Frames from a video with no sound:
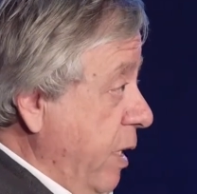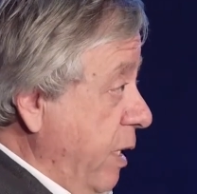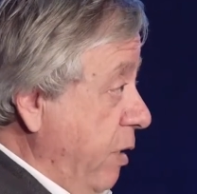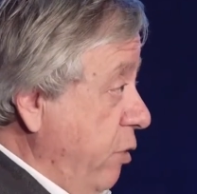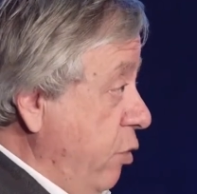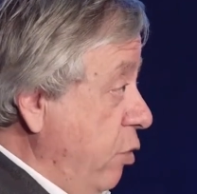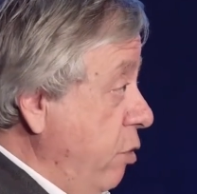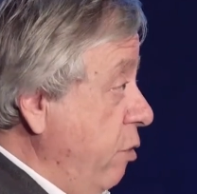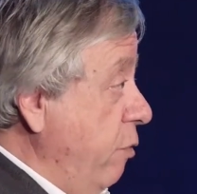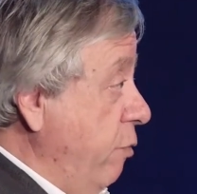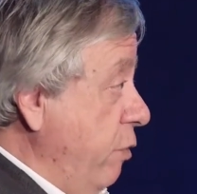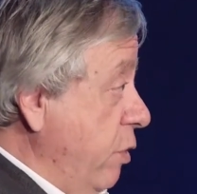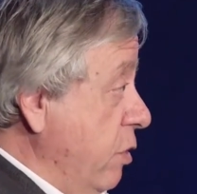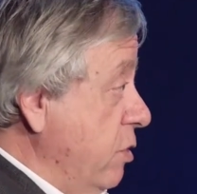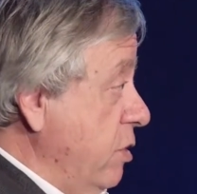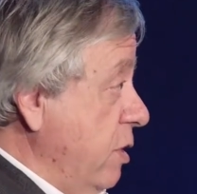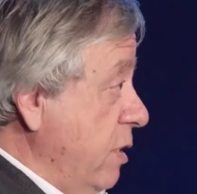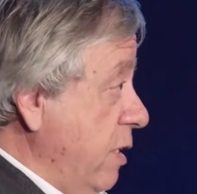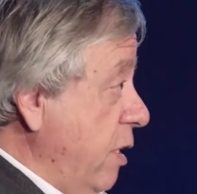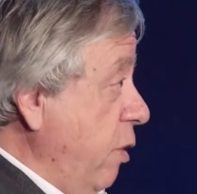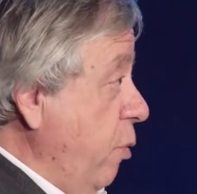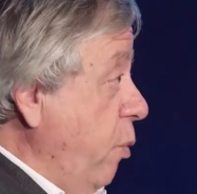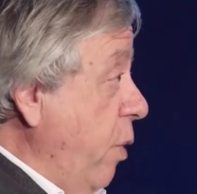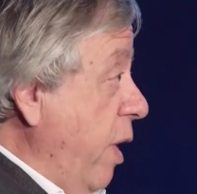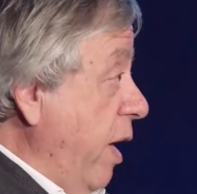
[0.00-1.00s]

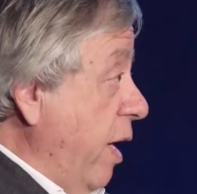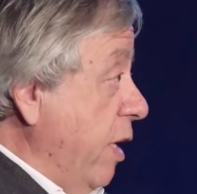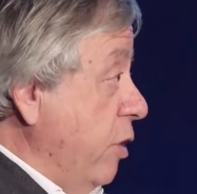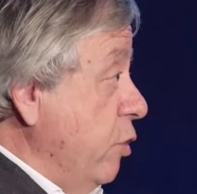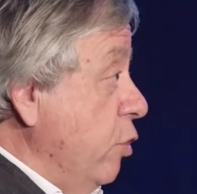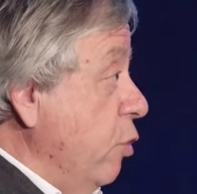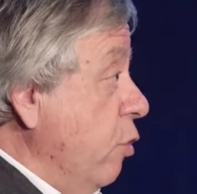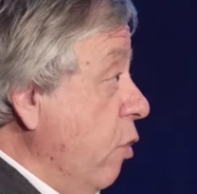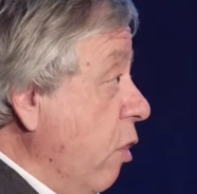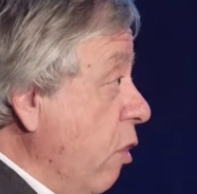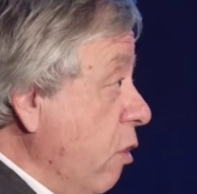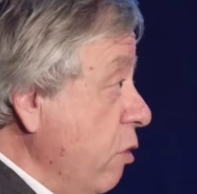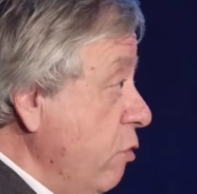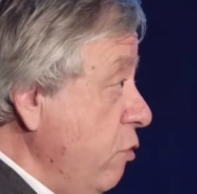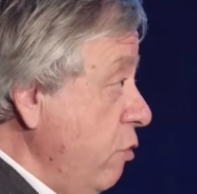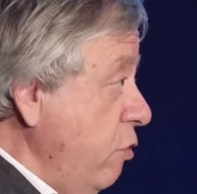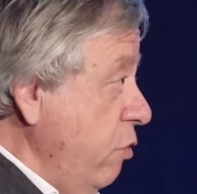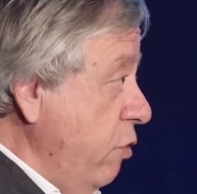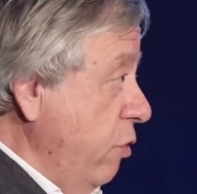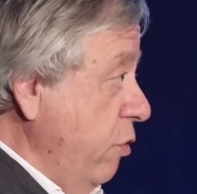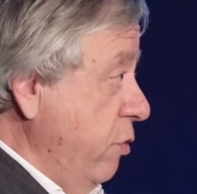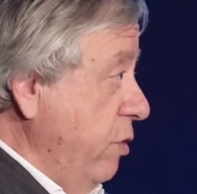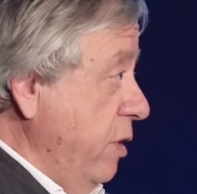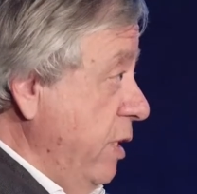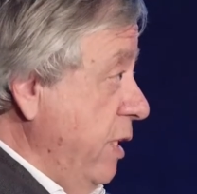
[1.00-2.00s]
university, where you
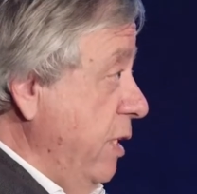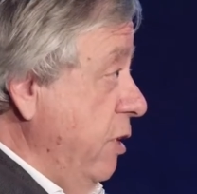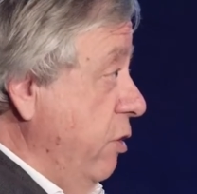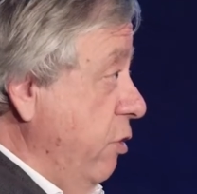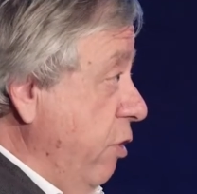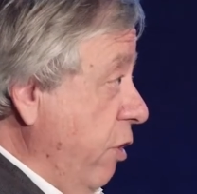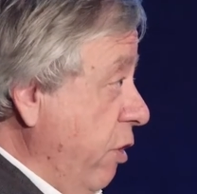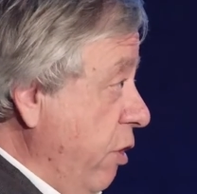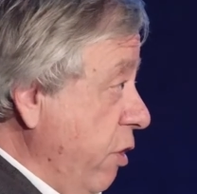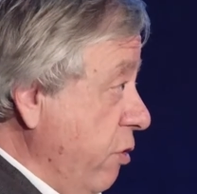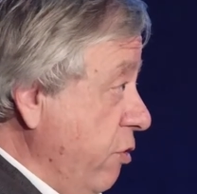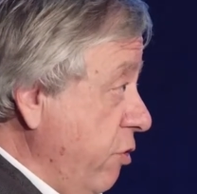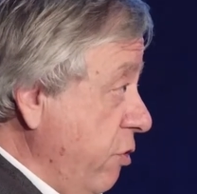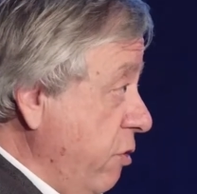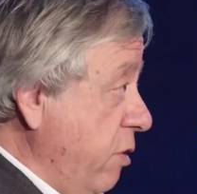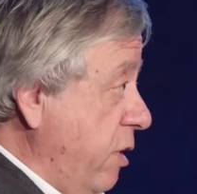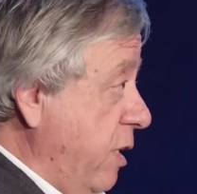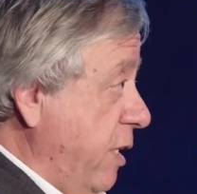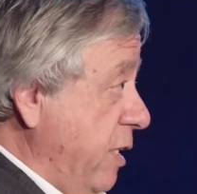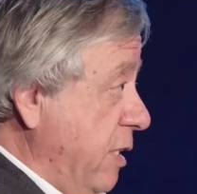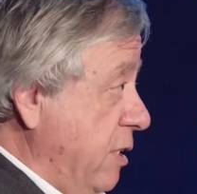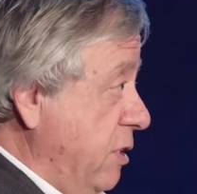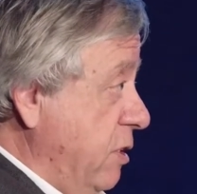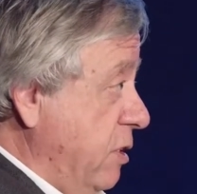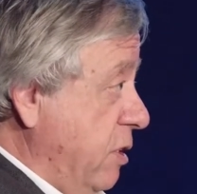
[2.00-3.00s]
also need
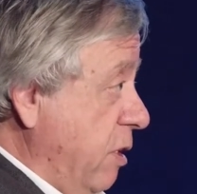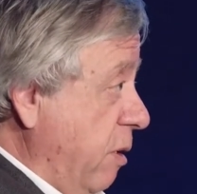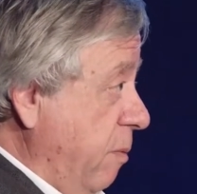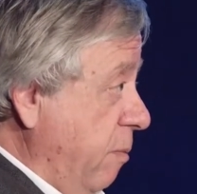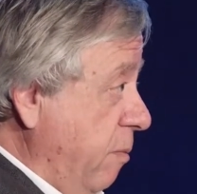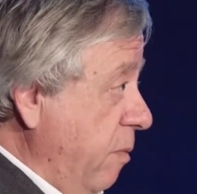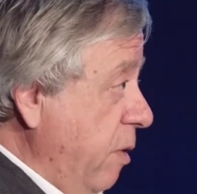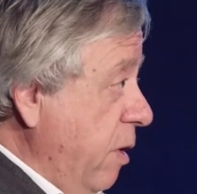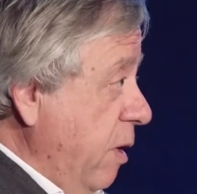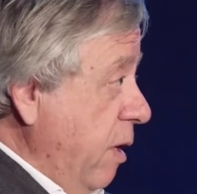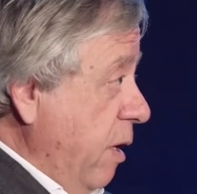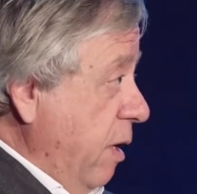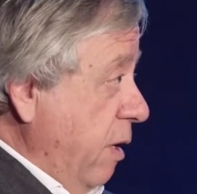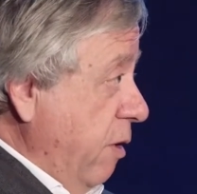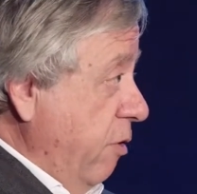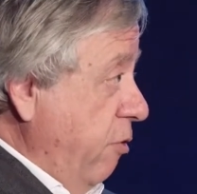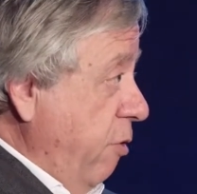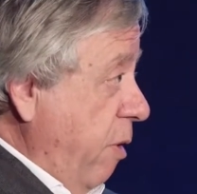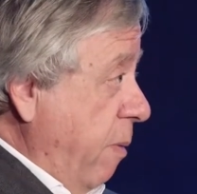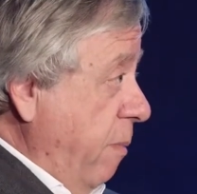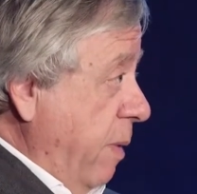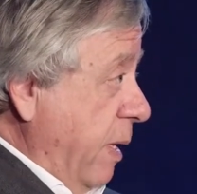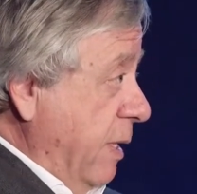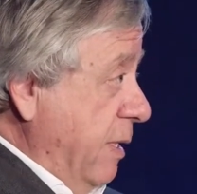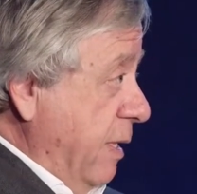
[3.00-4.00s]
urgently some
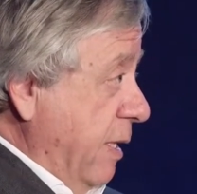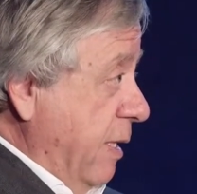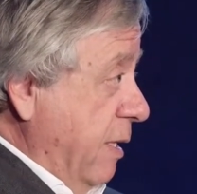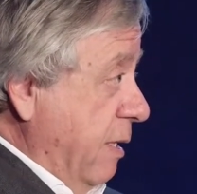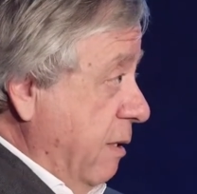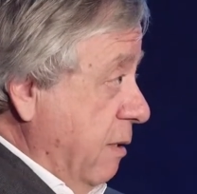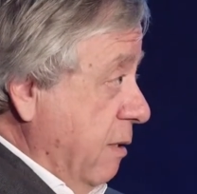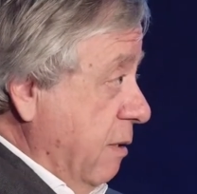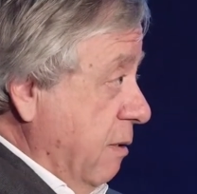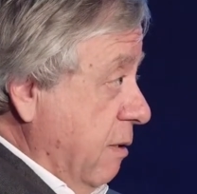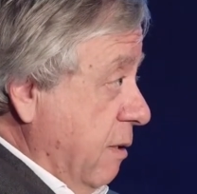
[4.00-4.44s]
dramatic